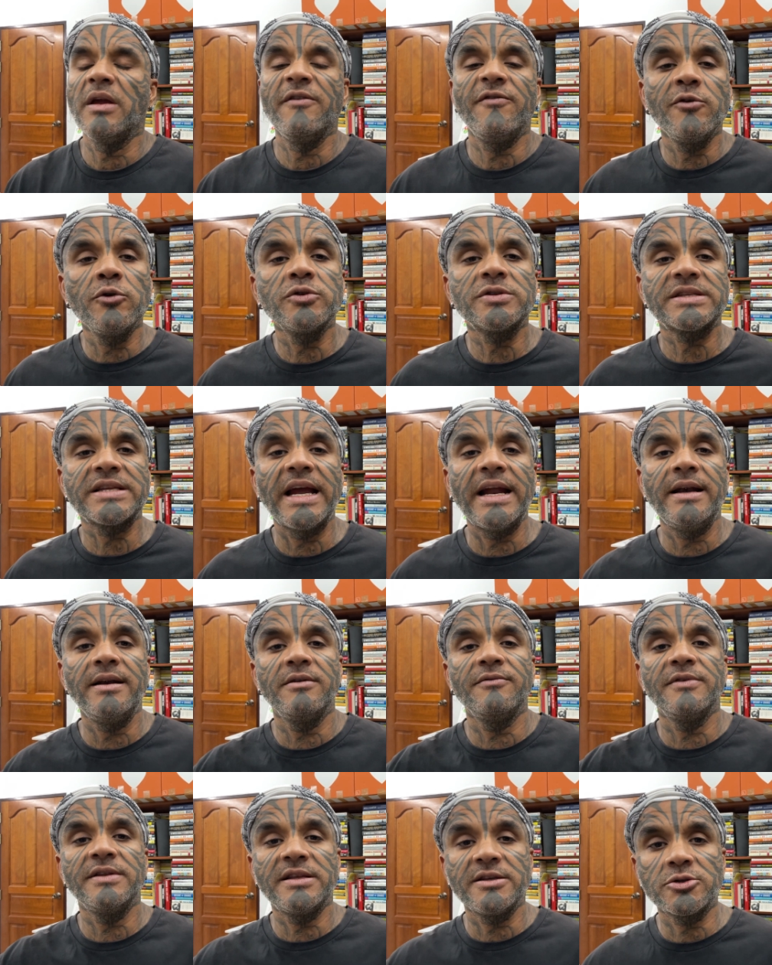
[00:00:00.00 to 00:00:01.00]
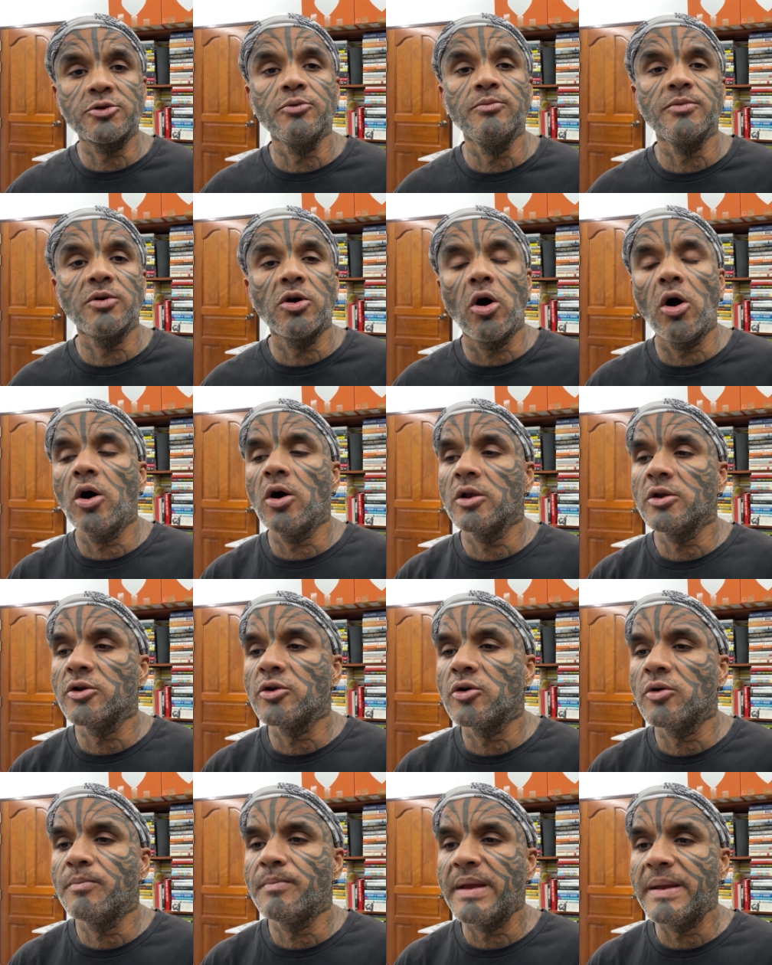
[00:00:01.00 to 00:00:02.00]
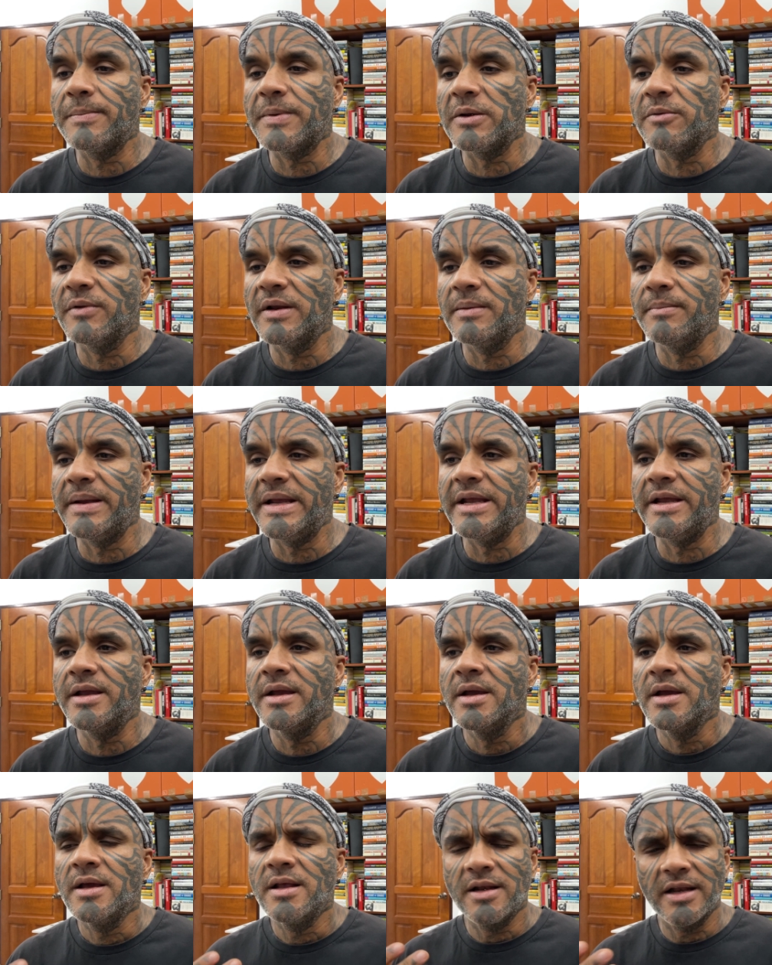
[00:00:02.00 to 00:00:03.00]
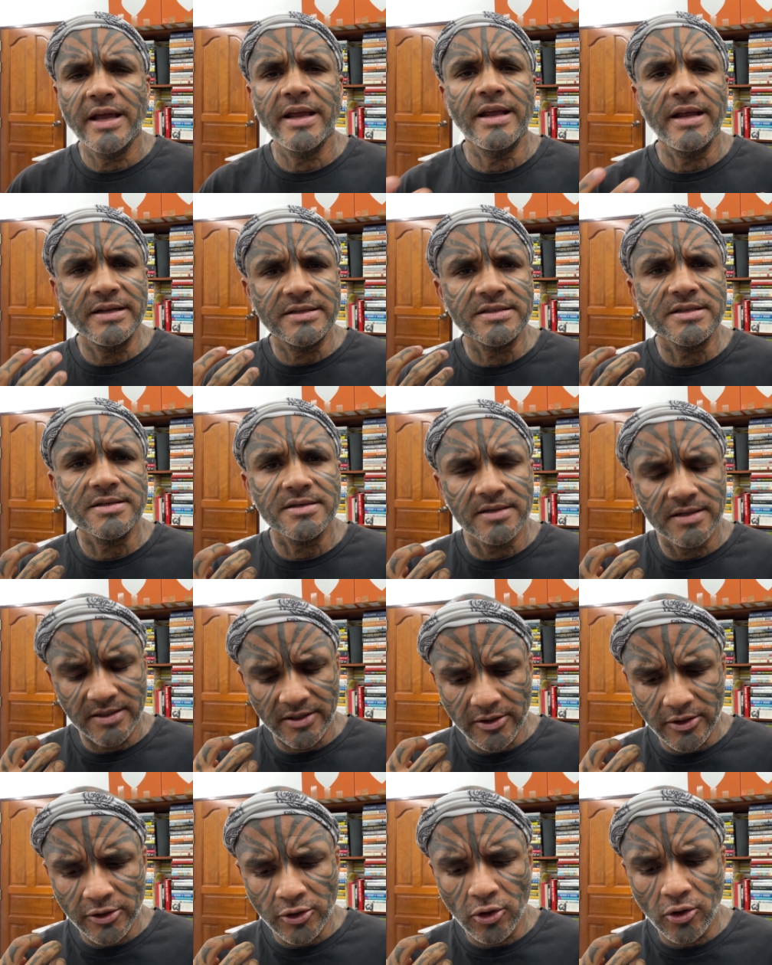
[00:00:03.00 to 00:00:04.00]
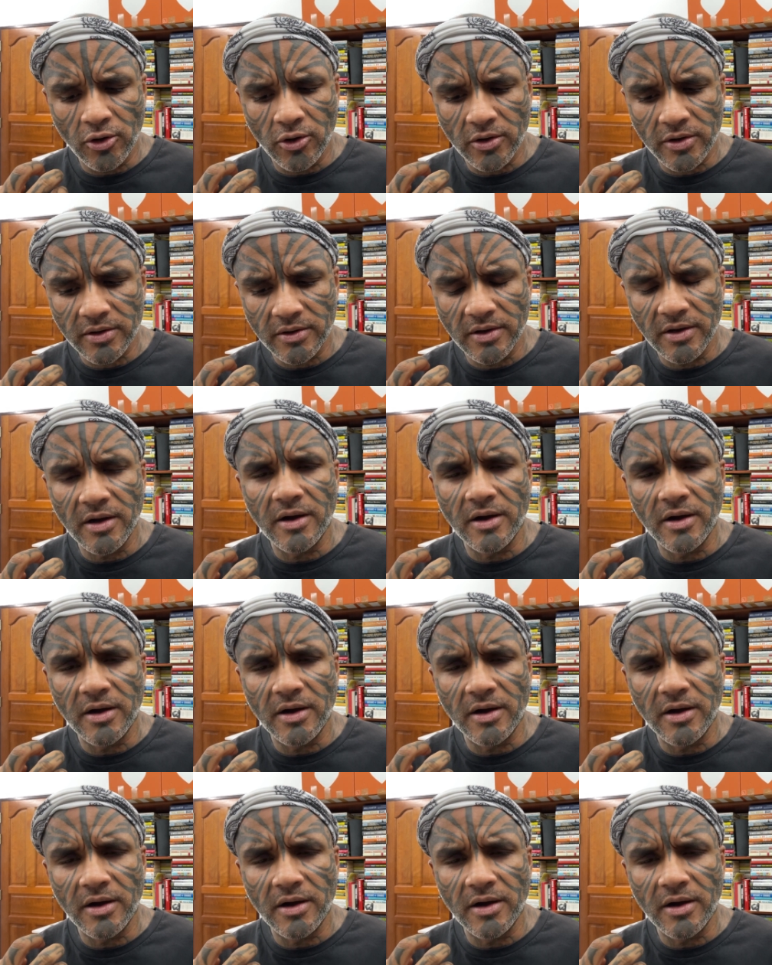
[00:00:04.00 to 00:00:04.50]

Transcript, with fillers: if you send with a Zoom call, you know, people will be like, it's you're,